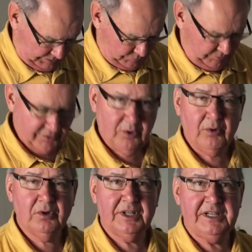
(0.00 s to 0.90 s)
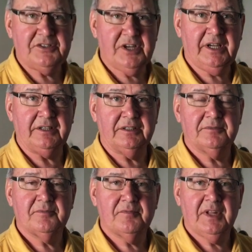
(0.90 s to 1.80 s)
with a hole at each end.
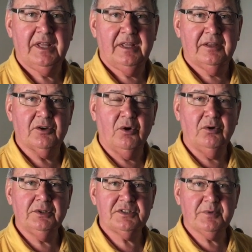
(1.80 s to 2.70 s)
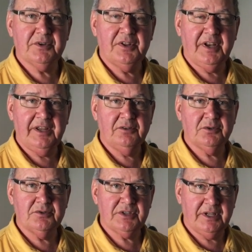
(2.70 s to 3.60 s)
The hole is where the nail
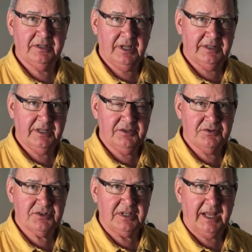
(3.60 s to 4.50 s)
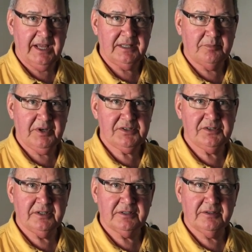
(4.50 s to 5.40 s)
goes in, and then you slide the
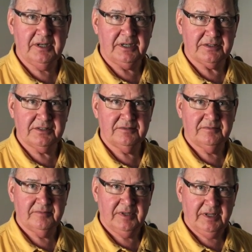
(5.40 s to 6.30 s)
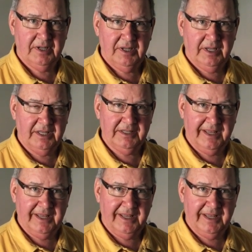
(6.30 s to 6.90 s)
picture across, and the